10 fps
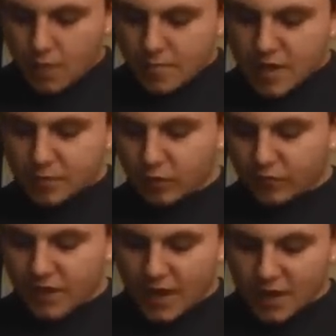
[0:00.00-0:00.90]
People are
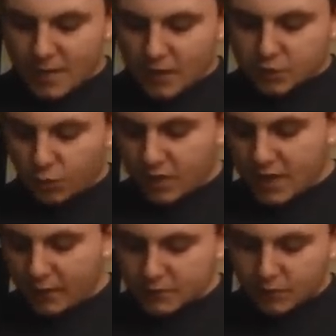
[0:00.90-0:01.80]
forgetting about Jordy
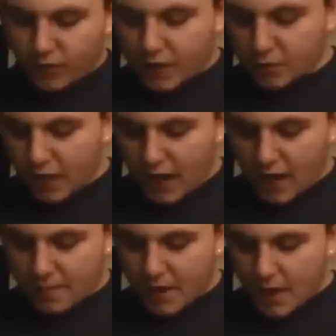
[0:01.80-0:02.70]
Nelson, Randall
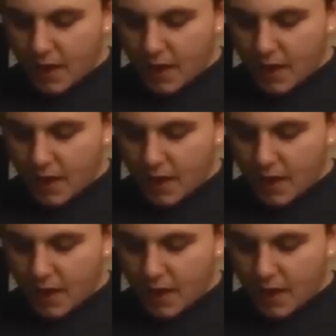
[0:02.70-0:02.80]
Cobb,